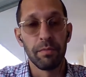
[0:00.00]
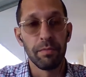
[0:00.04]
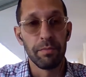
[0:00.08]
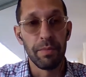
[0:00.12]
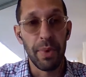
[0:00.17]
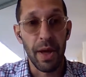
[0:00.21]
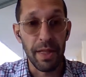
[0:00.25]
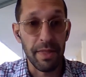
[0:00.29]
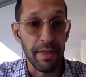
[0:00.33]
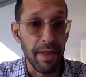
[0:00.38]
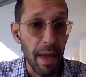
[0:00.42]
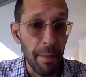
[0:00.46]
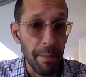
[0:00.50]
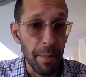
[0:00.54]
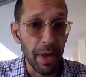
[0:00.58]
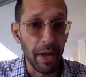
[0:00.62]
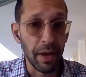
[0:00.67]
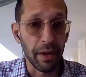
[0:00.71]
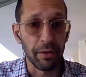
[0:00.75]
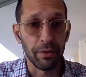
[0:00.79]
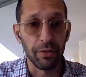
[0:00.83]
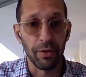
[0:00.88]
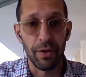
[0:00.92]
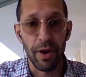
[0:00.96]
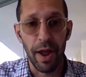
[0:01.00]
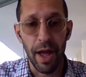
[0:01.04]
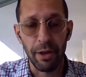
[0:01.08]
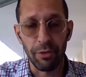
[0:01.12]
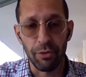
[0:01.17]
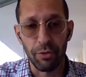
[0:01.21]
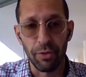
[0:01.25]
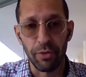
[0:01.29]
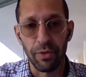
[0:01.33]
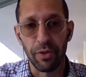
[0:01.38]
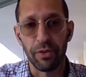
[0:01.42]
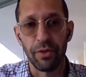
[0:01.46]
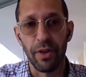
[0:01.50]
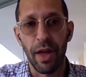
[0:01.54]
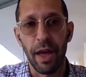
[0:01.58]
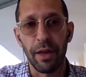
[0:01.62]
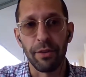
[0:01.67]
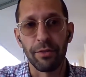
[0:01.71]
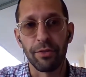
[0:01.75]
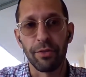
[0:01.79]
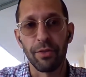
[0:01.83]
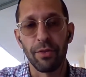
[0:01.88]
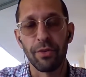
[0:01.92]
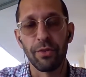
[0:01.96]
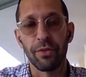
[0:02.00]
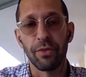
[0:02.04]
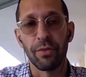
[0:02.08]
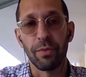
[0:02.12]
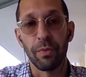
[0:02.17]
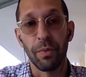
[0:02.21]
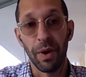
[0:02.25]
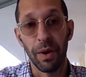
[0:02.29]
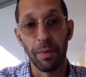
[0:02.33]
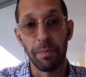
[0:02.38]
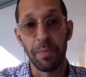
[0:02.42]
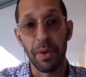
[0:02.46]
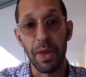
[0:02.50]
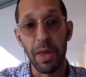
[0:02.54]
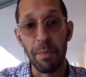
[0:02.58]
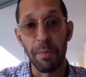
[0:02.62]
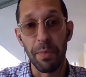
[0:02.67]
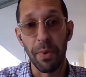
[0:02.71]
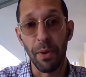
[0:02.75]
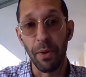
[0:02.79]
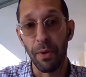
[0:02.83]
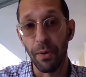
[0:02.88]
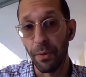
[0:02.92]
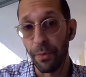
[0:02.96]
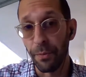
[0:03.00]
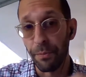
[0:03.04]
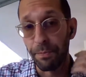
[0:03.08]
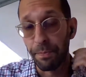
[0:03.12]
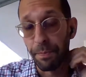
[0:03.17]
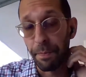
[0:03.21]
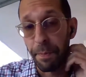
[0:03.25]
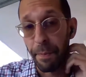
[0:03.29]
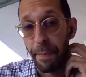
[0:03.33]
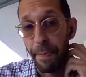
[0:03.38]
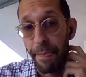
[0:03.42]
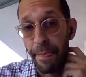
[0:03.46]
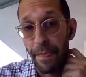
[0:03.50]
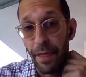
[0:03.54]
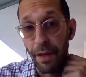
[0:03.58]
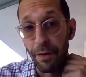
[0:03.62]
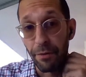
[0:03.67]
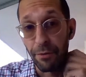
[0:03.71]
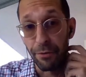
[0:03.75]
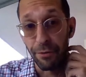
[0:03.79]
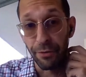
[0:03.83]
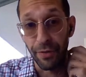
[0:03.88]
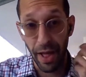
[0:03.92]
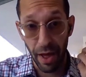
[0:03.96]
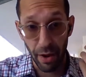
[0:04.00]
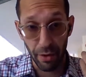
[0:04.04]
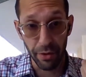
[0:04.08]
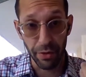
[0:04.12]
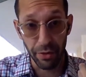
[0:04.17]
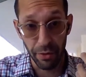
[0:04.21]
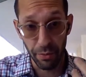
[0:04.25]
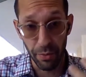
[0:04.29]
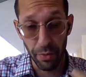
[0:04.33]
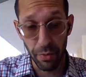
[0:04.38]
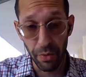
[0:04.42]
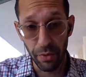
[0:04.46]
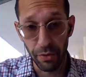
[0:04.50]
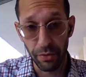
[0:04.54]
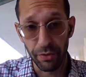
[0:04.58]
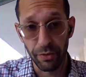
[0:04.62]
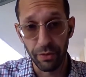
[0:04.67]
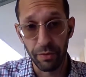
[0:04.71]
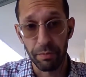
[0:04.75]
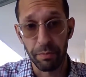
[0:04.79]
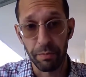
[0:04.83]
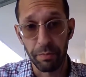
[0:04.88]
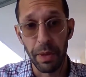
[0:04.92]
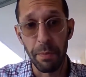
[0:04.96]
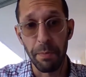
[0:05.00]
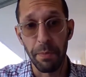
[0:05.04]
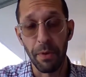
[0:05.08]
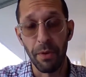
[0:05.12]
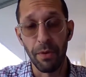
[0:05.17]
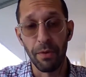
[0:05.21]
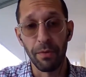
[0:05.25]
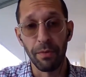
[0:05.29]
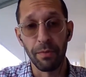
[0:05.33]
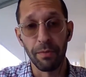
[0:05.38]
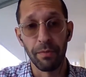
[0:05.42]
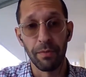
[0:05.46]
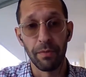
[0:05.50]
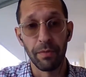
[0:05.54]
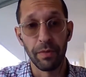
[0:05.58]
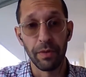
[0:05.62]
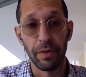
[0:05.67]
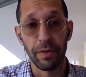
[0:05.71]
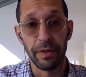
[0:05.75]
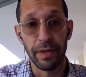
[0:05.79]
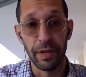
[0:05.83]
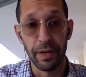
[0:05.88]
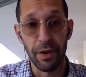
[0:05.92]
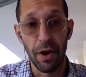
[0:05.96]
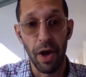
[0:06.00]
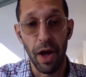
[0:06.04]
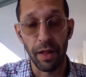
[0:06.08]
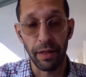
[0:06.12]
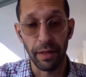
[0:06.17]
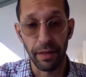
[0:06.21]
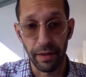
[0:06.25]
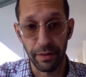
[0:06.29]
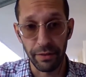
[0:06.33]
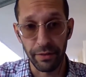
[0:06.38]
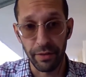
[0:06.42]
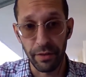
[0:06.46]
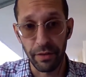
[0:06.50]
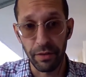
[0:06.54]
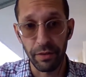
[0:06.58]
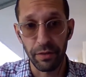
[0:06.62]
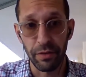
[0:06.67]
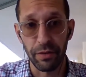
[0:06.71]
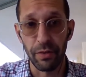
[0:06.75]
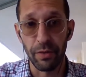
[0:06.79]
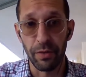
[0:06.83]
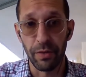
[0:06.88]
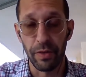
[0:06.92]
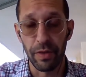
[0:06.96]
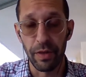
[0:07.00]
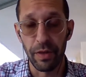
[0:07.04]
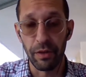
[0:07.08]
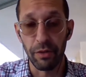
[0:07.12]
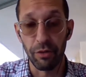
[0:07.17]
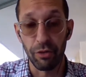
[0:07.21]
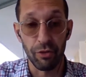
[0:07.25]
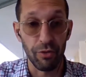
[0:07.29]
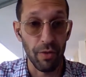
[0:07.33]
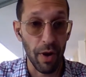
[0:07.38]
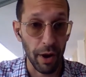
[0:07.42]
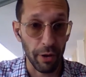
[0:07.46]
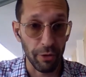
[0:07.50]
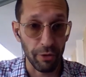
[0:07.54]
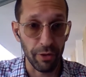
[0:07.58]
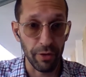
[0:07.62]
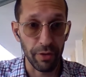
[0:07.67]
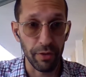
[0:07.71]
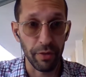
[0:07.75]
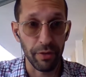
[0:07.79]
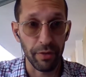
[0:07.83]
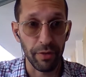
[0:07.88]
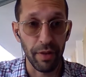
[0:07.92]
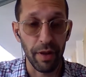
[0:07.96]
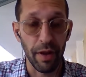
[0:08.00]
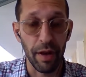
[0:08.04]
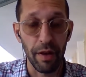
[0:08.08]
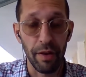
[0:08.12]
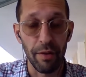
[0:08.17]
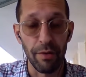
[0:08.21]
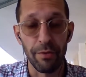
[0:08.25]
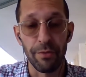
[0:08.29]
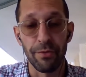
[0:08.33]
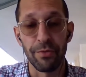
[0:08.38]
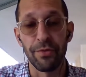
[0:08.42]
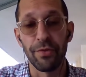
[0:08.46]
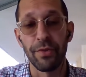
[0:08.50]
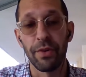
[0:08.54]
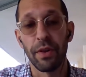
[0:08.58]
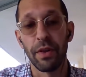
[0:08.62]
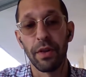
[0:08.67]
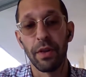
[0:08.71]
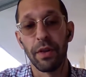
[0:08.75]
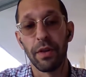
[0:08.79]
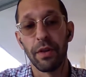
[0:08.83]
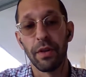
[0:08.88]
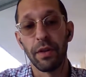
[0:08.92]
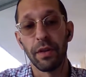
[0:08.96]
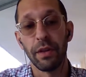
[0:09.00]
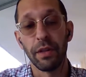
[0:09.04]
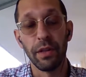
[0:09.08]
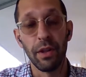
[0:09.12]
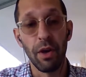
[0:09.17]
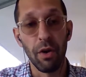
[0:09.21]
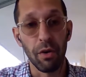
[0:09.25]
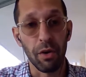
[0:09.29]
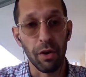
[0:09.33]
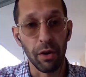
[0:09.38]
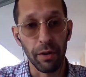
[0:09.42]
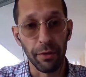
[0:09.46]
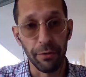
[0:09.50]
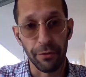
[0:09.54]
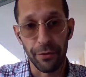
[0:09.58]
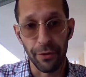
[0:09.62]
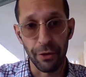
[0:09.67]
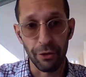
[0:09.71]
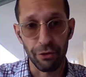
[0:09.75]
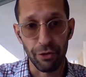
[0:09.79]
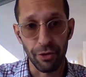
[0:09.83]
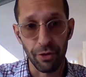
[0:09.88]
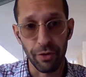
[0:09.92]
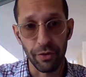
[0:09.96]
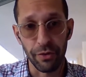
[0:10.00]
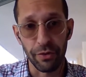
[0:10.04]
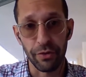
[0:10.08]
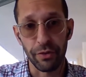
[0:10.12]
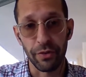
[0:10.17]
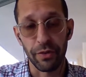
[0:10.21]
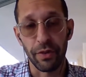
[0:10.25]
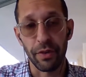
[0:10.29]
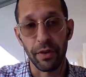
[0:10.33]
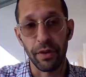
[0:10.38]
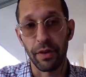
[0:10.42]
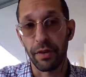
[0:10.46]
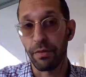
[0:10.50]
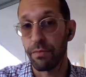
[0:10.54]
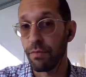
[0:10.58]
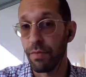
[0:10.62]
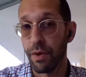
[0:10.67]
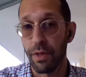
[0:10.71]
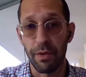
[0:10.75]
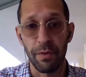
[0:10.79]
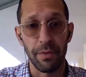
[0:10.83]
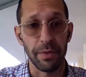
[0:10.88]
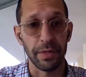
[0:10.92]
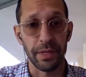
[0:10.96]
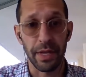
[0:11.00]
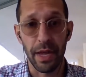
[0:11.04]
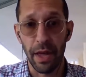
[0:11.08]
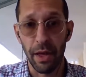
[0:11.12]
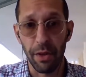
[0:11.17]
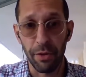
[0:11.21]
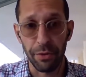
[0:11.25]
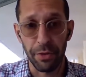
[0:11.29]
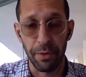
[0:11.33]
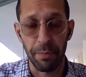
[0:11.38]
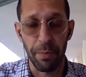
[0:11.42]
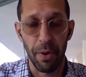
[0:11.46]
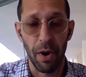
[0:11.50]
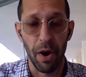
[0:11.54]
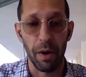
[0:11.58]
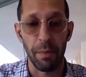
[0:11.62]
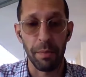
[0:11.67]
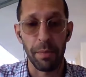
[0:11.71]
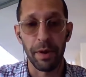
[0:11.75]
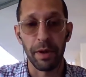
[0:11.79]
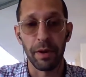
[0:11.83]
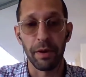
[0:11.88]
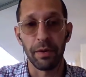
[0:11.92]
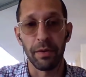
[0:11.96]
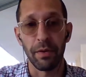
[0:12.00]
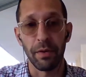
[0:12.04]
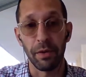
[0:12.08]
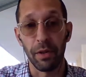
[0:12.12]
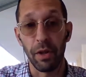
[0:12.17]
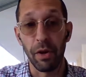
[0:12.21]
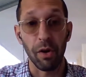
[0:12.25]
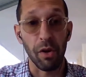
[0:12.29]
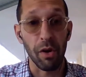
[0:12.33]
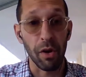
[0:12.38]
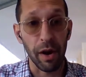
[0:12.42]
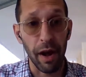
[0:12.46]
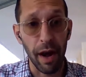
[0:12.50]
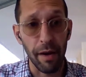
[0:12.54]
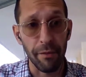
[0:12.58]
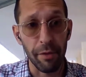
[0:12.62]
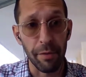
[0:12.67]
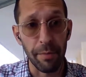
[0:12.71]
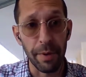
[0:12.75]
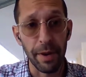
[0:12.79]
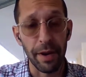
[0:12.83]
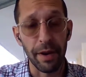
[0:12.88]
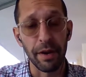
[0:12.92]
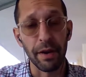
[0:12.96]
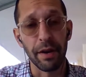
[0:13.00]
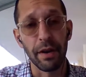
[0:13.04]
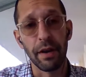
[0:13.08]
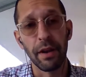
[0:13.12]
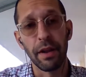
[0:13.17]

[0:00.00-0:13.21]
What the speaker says: pandemics or natural disasters, where people flouted the rules. People did not listen to the instructions of local officials, whether it was the health department or local government,